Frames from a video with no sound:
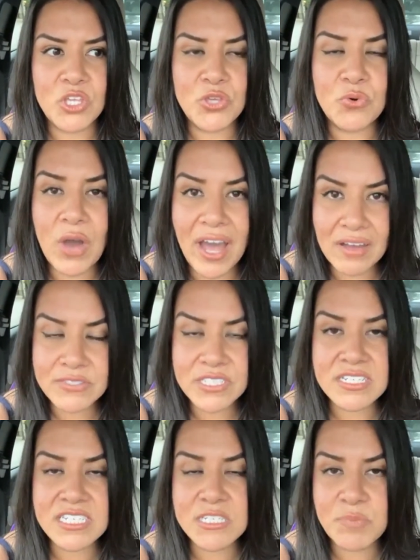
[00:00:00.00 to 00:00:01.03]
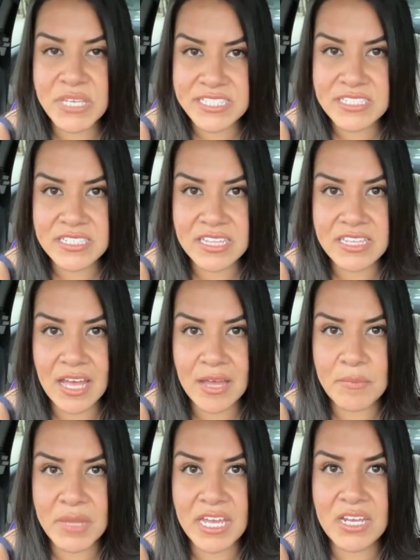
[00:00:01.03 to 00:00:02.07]
You have to speak to
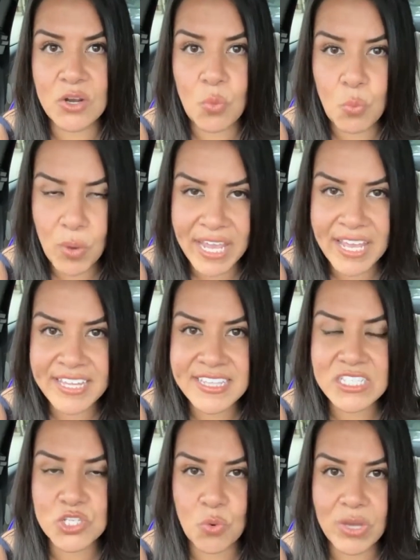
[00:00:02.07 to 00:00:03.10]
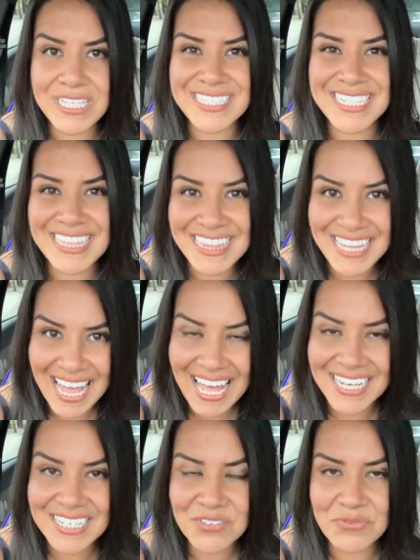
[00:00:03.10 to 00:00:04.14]
them in a way that's going to
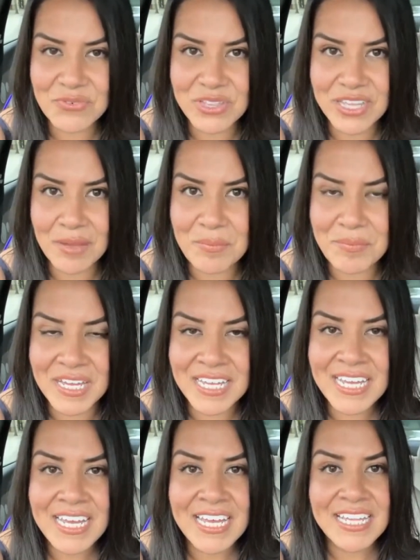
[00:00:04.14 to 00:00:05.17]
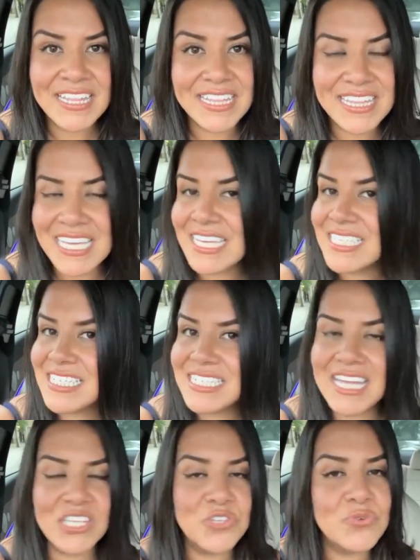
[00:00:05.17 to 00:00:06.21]
land for them. The thing
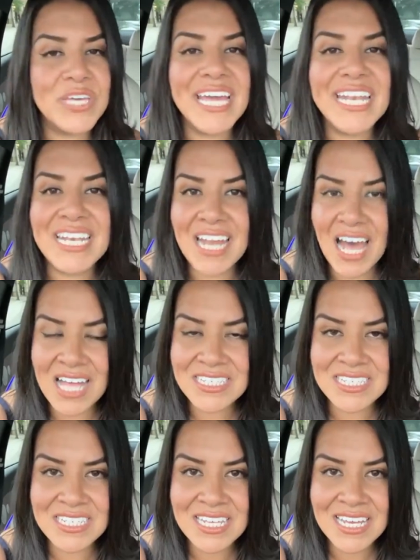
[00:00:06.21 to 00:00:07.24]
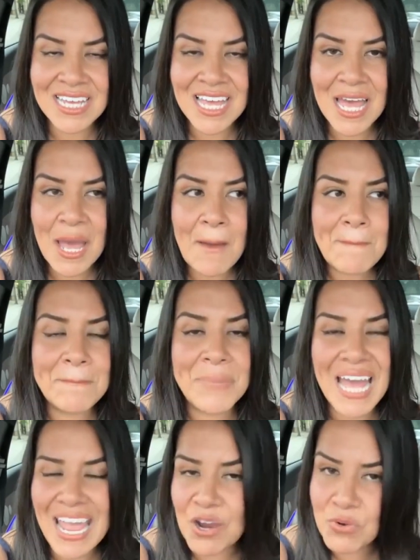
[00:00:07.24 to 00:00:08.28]
is that you cannot
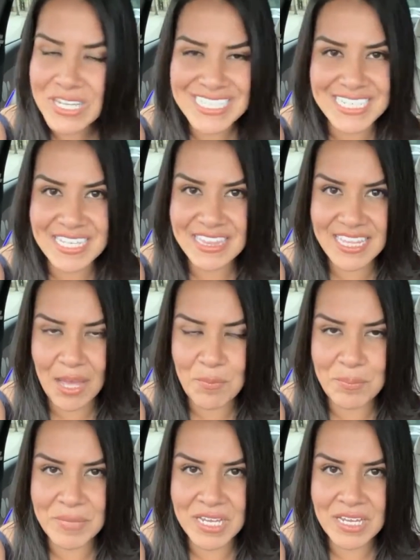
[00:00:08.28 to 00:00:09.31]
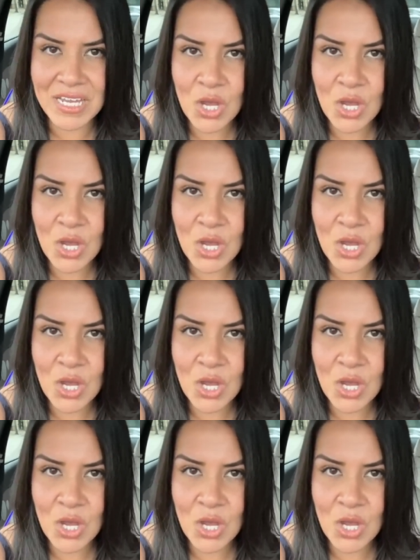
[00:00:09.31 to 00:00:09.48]
parent them.